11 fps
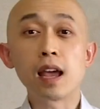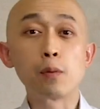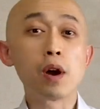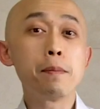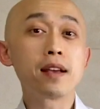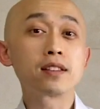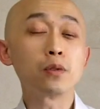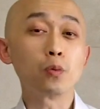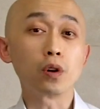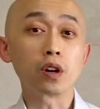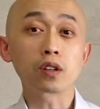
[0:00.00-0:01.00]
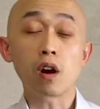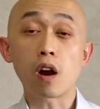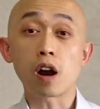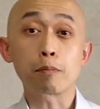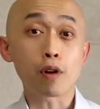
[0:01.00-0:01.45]
And what makes it work
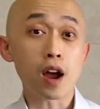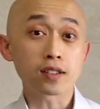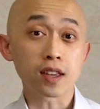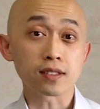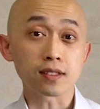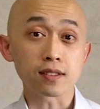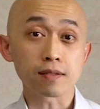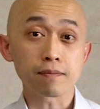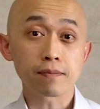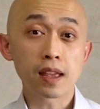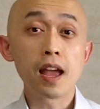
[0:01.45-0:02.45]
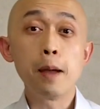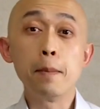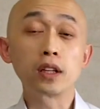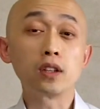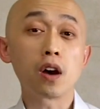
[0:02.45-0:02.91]
are processes.
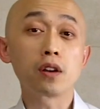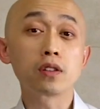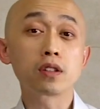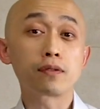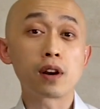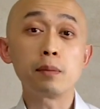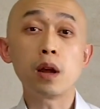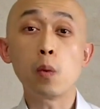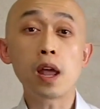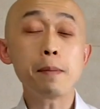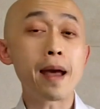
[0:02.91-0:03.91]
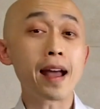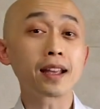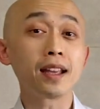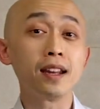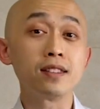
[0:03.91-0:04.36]
McDonald's, from way
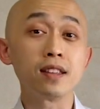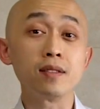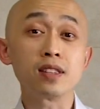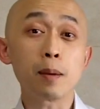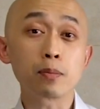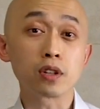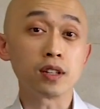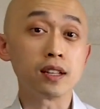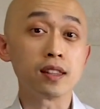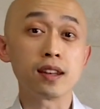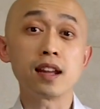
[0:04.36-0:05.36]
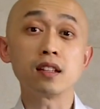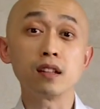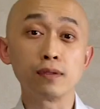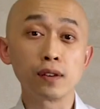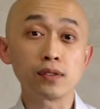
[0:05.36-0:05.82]
back in its inception in the
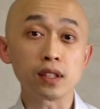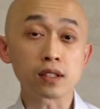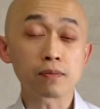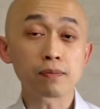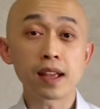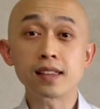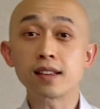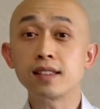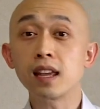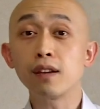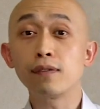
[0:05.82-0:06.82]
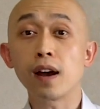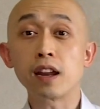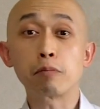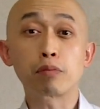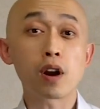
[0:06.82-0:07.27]
1950s, has
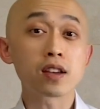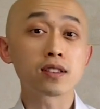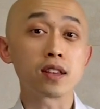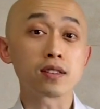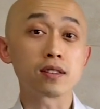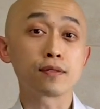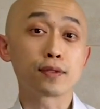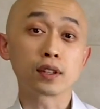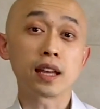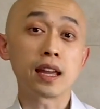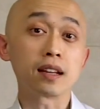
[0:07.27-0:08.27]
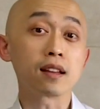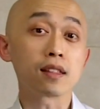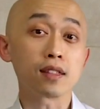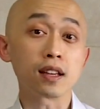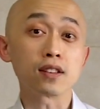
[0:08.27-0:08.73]
identified processes for
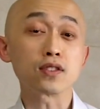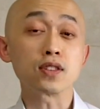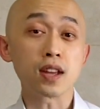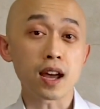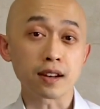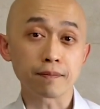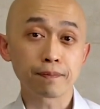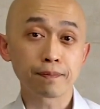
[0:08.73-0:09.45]
getting things done.